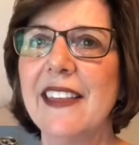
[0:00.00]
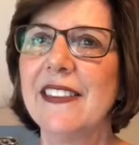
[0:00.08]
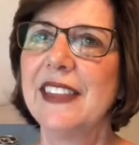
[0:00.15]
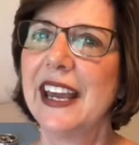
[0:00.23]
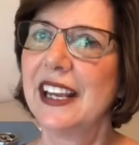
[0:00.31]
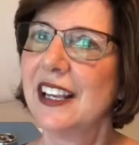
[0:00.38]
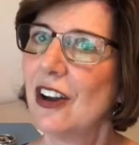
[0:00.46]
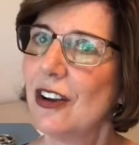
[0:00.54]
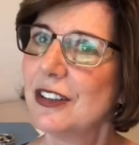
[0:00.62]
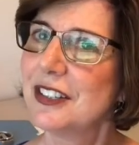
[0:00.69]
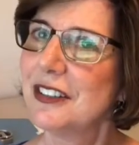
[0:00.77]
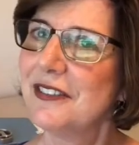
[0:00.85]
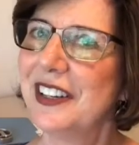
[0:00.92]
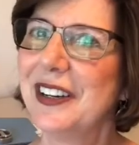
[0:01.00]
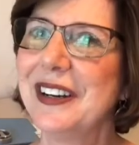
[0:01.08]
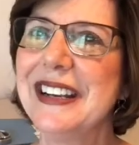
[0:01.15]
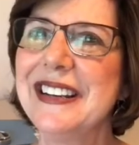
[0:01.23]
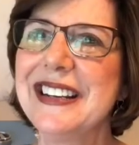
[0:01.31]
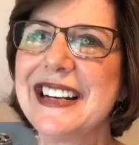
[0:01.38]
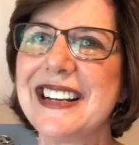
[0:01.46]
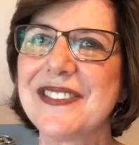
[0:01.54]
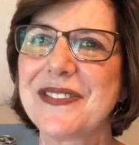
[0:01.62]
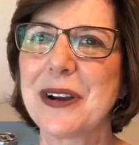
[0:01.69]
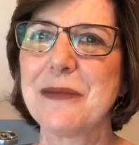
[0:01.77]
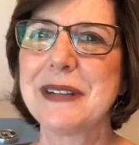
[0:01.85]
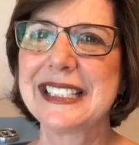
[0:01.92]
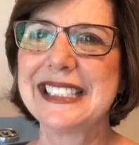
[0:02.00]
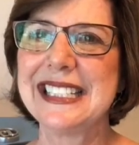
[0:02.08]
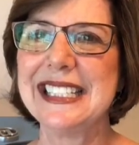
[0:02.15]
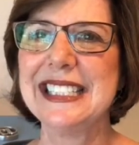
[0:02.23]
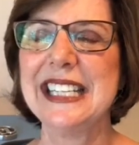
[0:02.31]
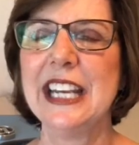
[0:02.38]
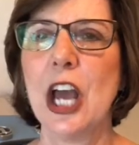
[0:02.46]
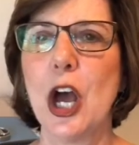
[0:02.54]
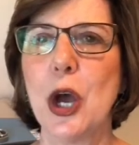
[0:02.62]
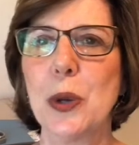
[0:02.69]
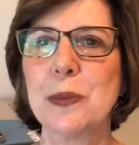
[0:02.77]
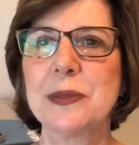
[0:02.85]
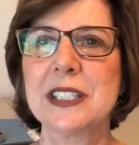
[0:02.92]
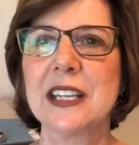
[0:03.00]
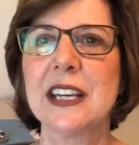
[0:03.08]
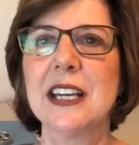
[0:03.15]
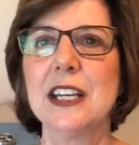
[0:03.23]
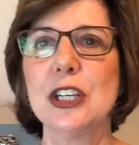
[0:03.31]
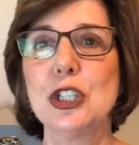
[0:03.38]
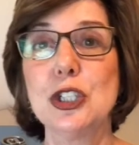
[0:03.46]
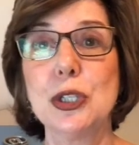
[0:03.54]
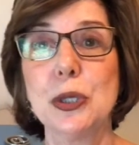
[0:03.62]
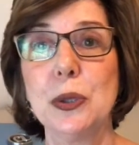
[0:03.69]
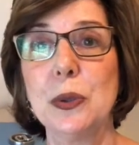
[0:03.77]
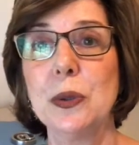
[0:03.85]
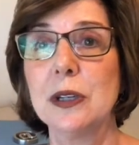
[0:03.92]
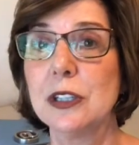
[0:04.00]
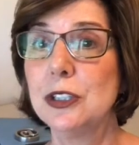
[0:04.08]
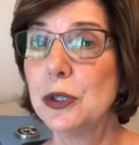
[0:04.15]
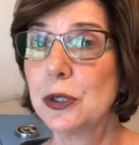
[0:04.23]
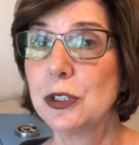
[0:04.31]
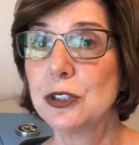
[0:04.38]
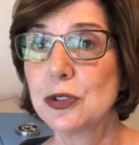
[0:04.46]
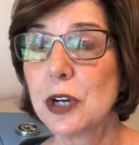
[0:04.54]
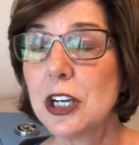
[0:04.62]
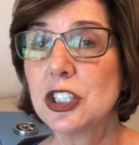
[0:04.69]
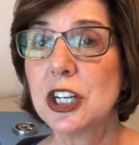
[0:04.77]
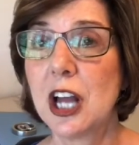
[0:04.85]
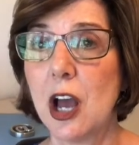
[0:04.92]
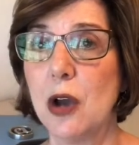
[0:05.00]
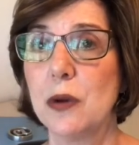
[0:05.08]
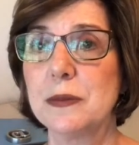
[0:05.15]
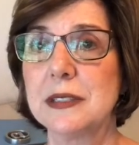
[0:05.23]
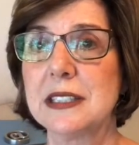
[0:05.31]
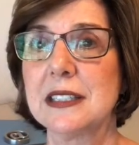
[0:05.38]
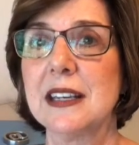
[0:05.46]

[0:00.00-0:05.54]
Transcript: They can also vary from existing homes to new construction homes,